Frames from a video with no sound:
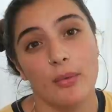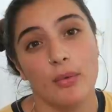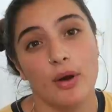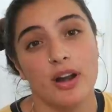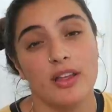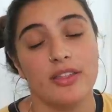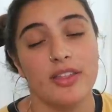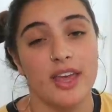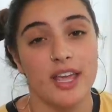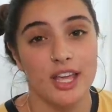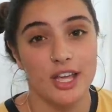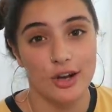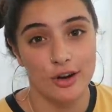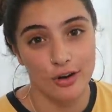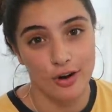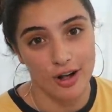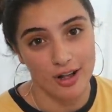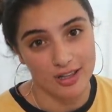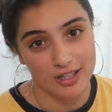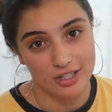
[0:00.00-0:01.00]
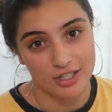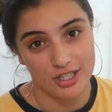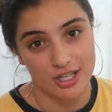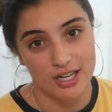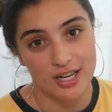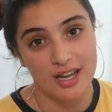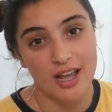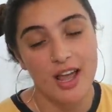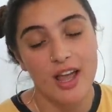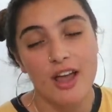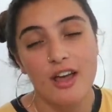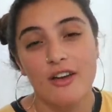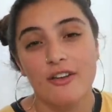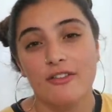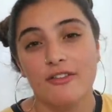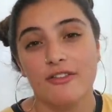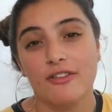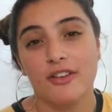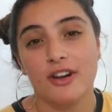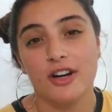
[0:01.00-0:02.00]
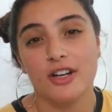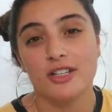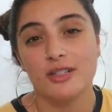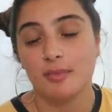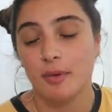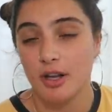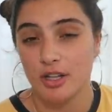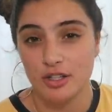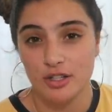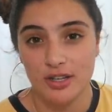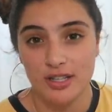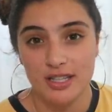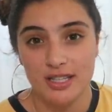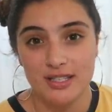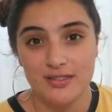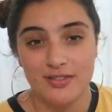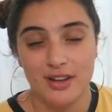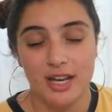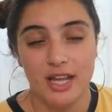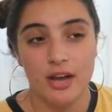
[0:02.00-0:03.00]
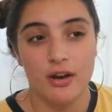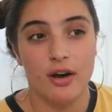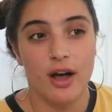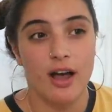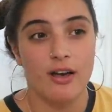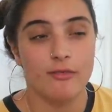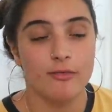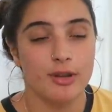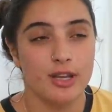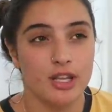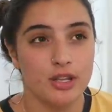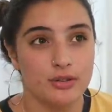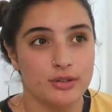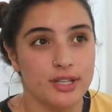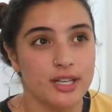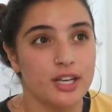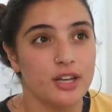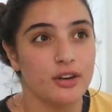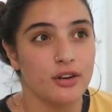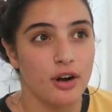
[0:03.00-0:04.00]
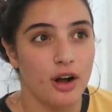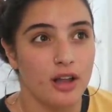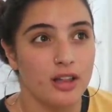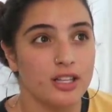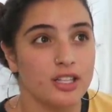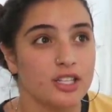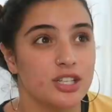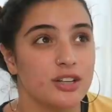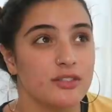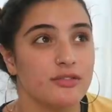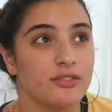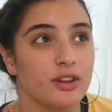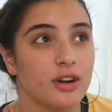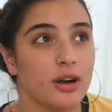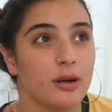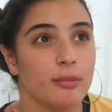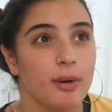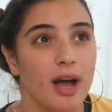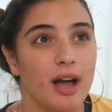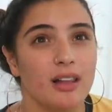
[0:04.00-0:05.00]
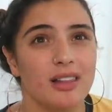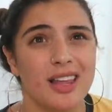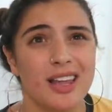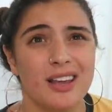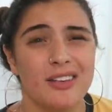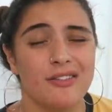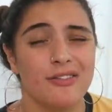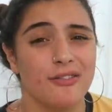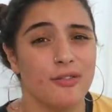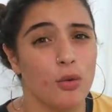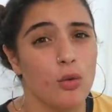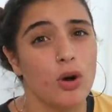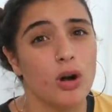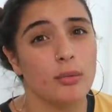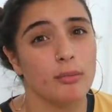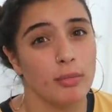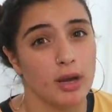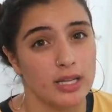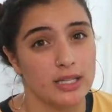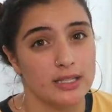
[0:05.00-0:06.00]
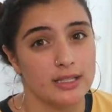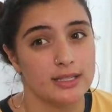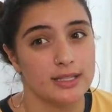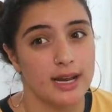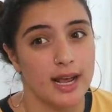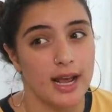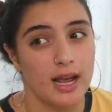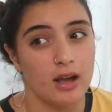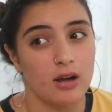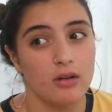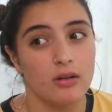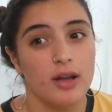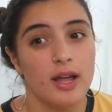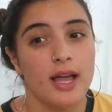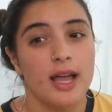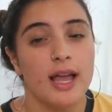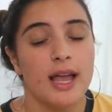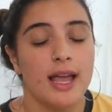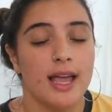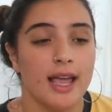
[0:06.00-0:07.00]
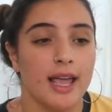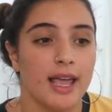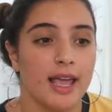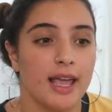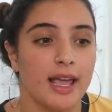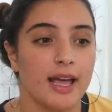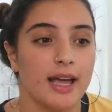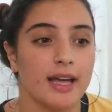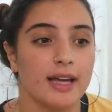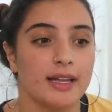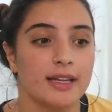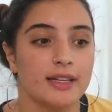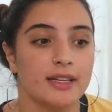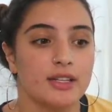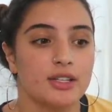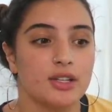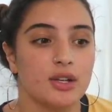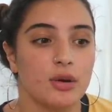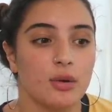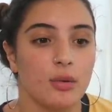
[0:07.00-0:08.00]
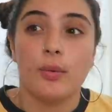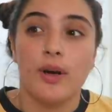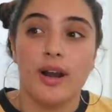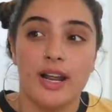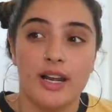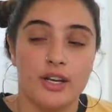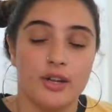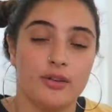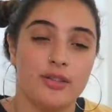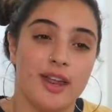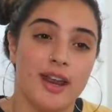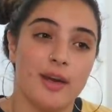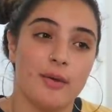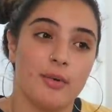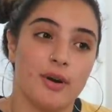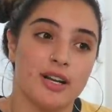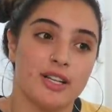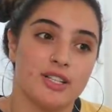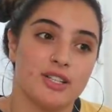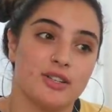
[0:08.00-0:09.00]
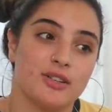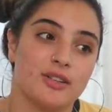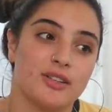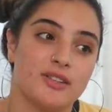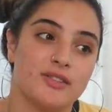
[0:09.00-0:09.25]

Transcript: I want to thank Curology for sponsoring this video. I've been using Curology for about like 4 months now. And when I knew that I wanted to do